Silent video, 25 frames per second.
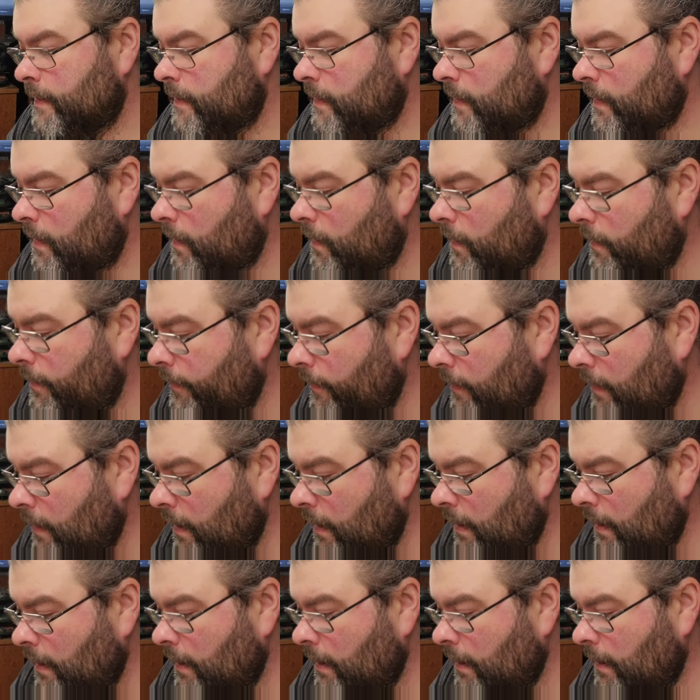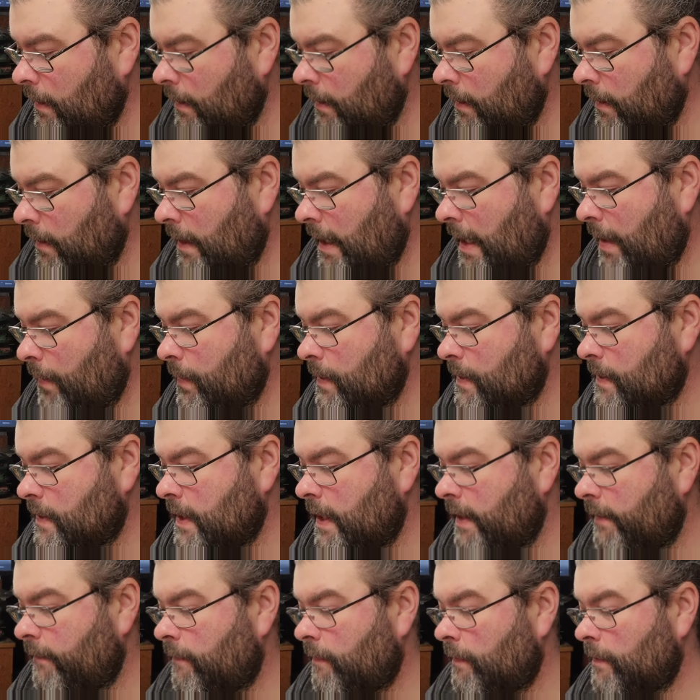So I would
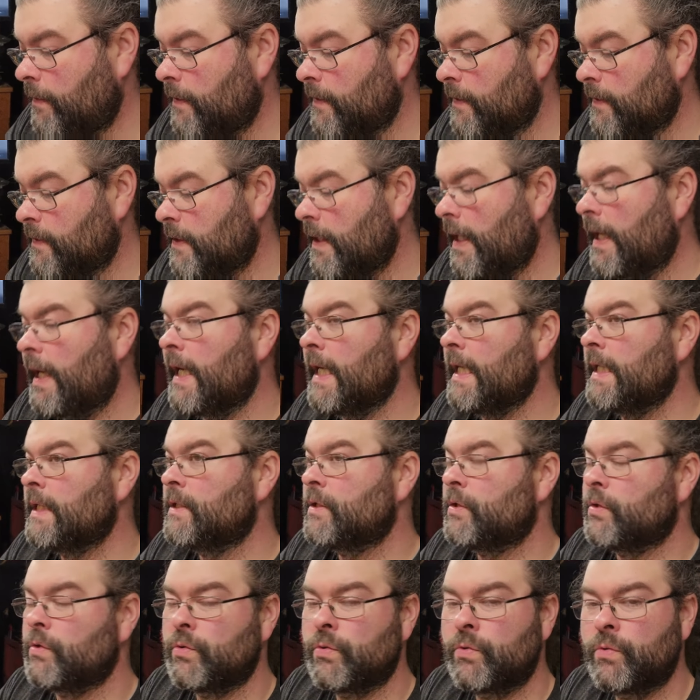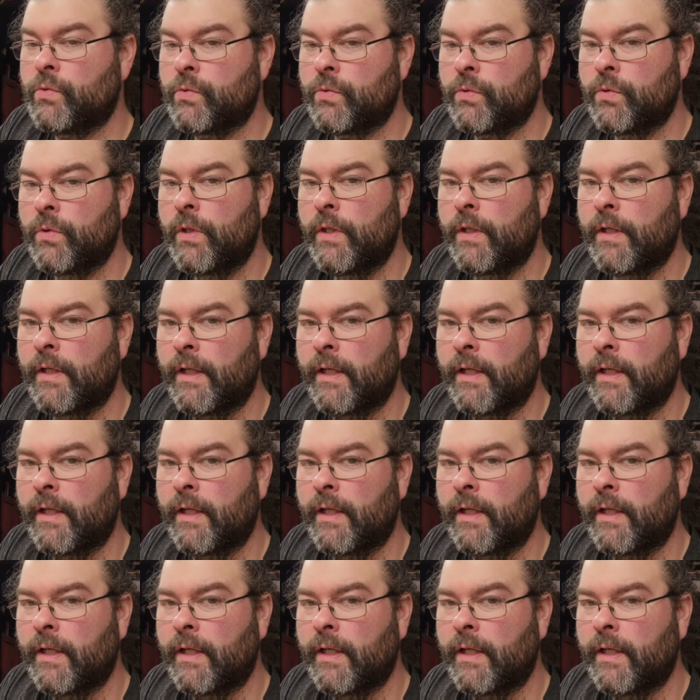say if you decide to